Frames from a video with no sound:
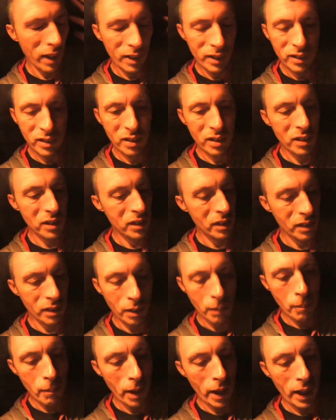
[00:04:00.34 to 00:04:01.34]
It's just
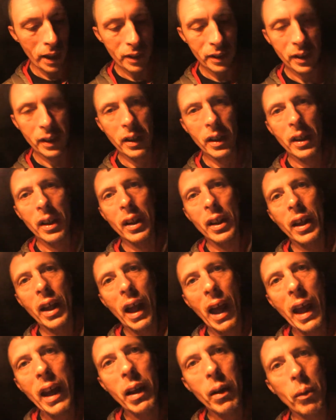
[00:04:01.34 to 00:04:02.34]
amazing.
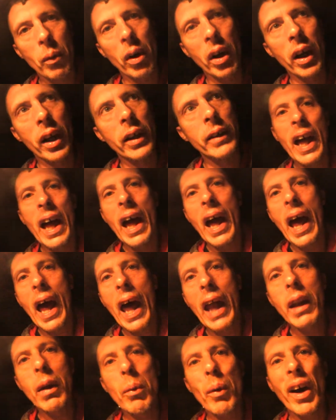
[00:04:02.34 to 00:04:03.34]
Anyway,
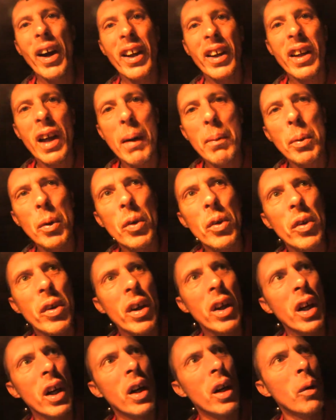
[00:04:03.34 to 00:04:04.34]
anyway, a couple
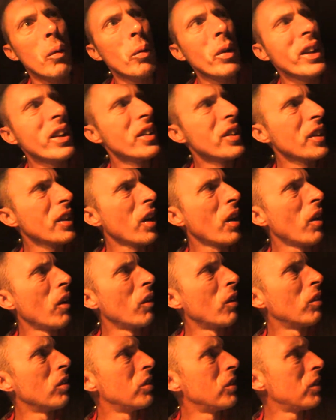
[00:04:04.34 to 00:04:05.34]
uh, weeks
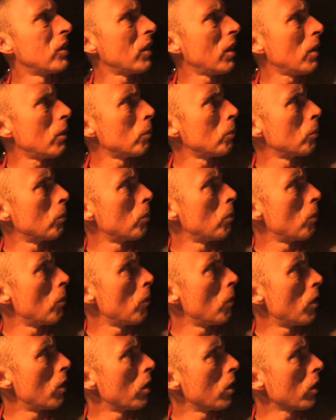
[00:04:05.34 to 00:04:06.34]
ago, some
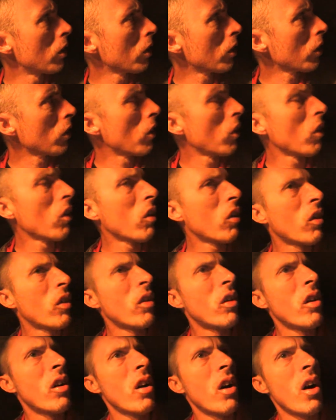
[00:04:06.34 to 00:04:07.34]

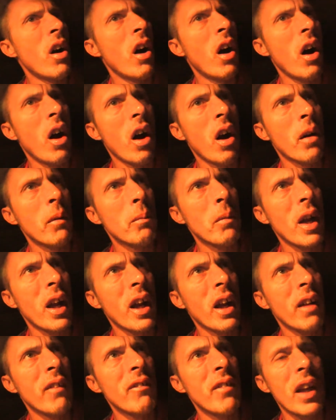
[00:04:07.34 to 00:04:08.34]
girl on
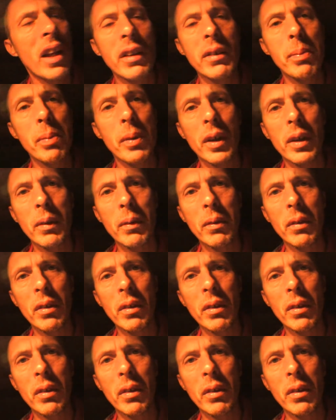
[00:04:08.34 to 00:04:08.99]
my Facebook